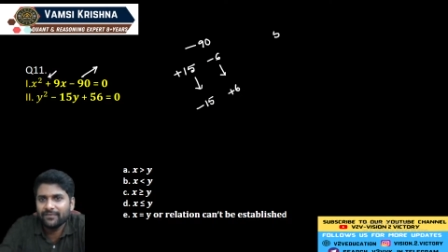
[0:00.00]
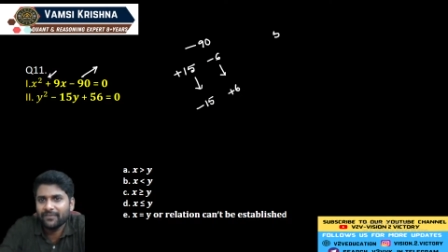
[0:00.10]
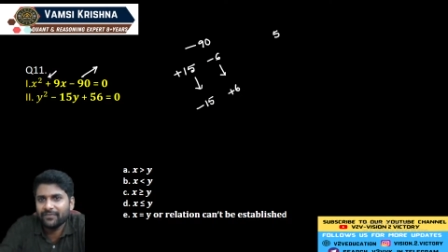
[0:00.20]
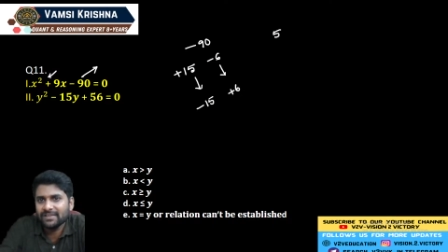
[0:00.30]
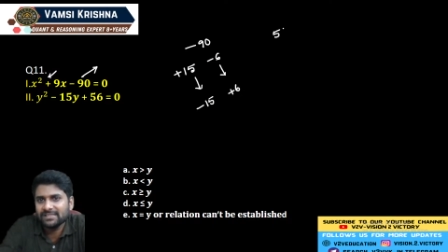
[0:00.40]

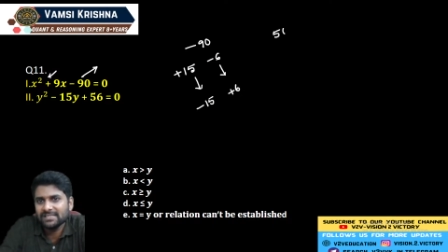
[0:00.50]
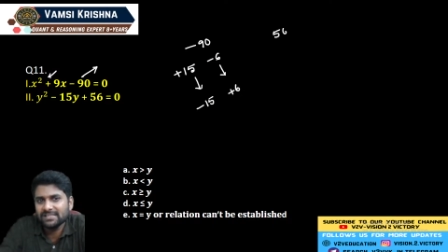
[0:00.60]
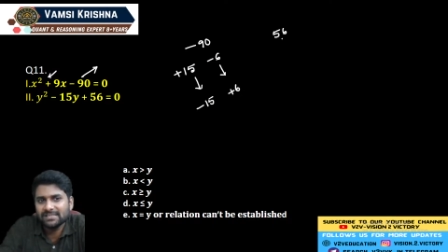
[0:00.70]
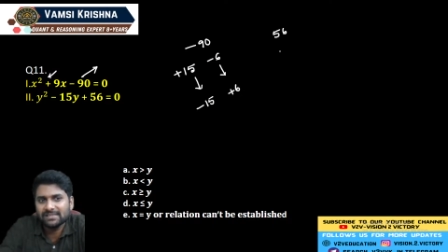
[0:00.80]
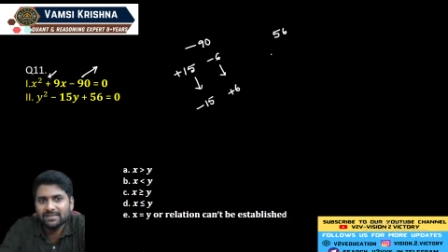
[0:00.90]

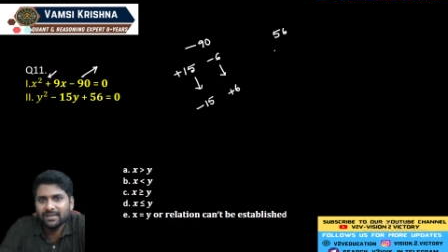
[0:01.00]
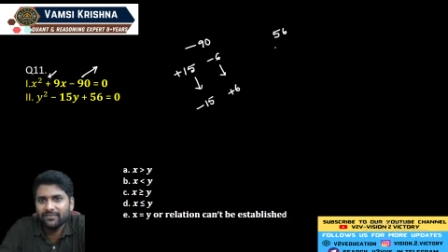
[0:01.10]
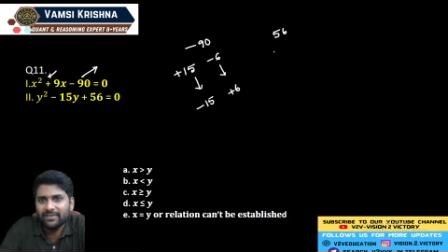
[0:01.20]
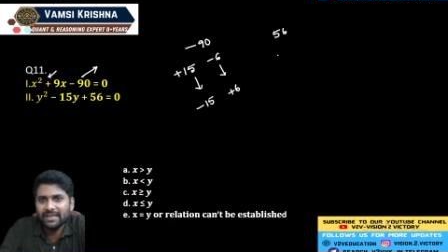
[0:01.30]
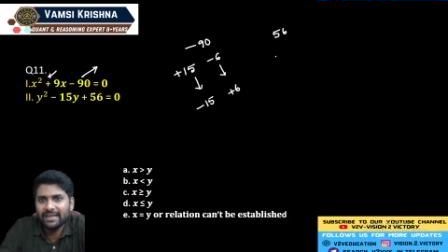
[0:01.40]
56,
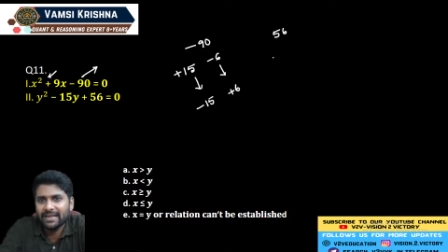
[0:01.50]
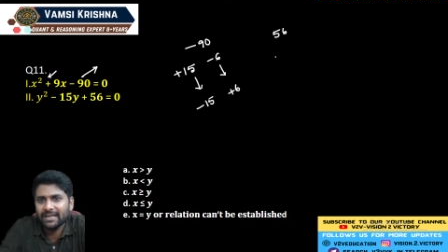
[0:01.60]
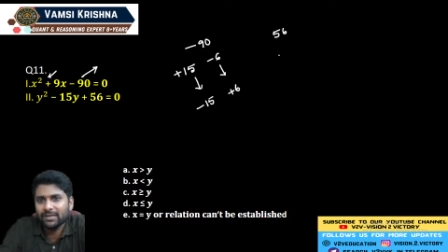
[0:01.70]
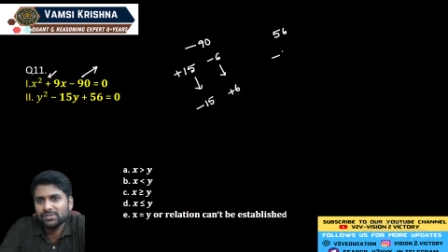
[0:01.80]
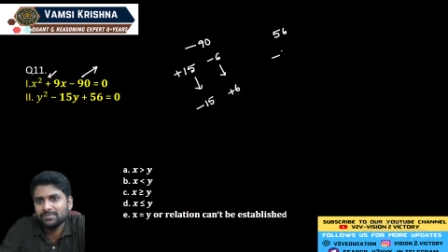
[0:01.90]
we need
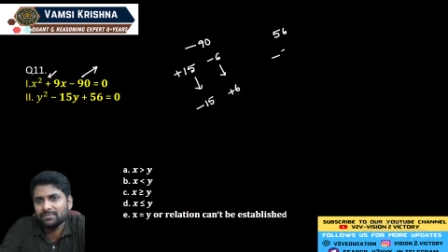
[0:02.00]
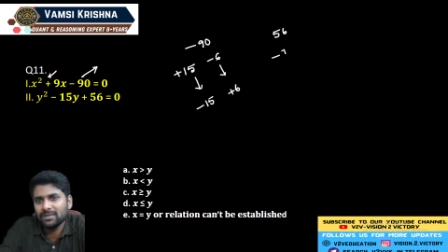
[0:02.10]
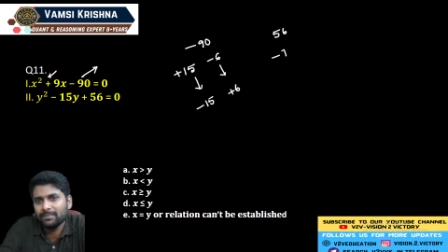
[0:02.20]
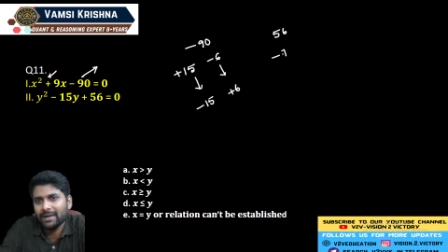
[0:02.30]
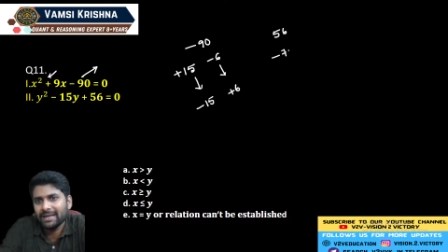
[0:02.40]
negative
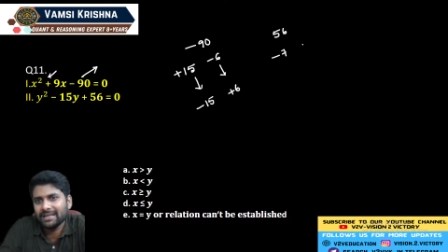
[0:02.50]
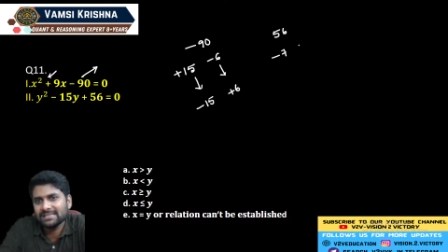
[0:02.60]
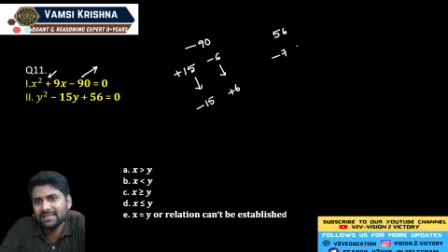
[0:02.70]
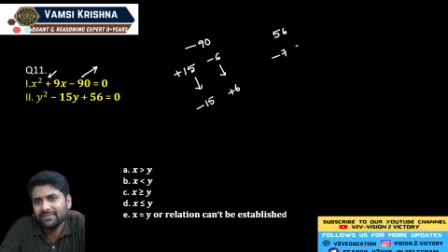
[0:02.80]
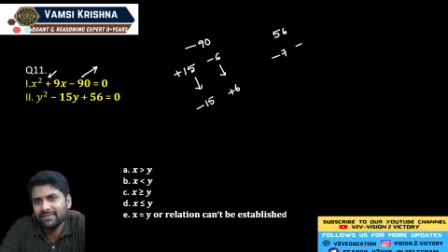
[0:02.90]
symbol,
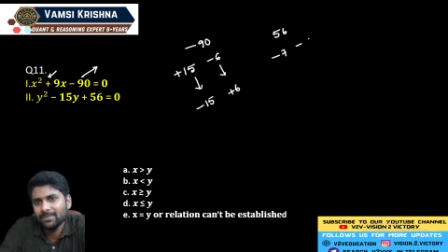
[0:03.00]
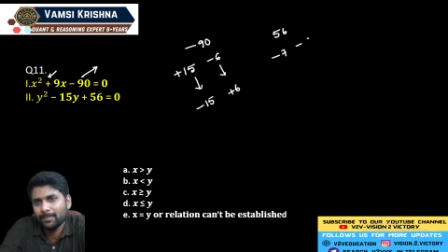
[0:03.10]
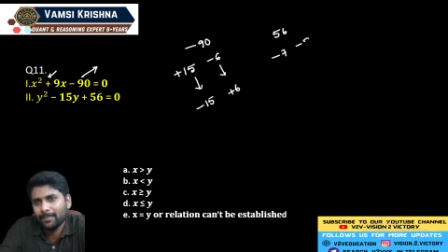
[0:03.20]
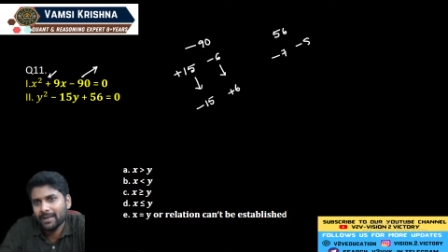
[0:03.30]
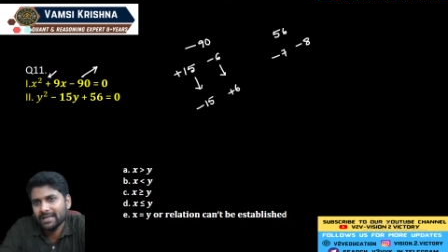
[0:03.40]
minus 7,
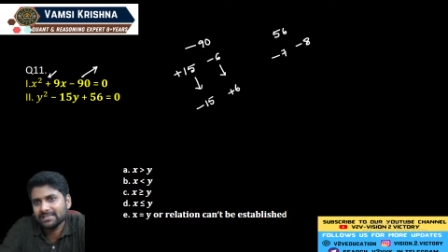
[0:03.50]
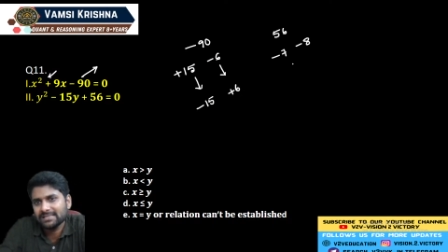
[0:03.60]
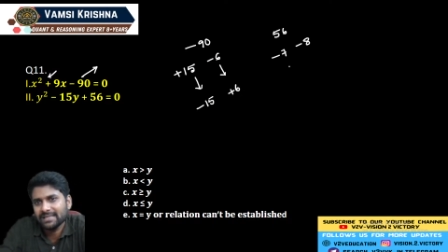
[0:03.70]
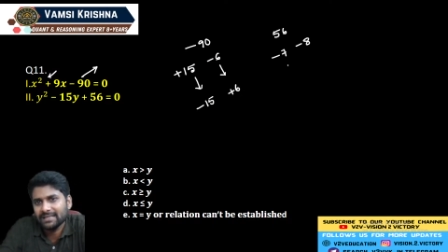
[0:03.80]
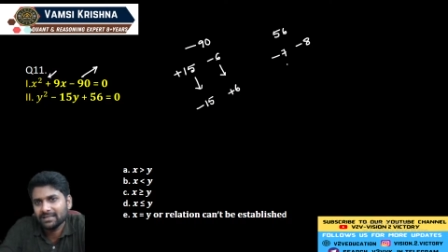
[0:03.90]

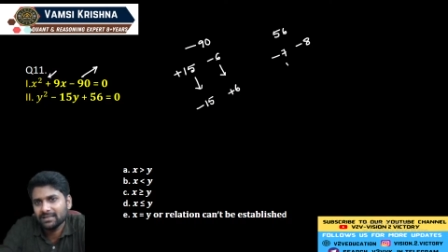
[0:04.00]
minus 8.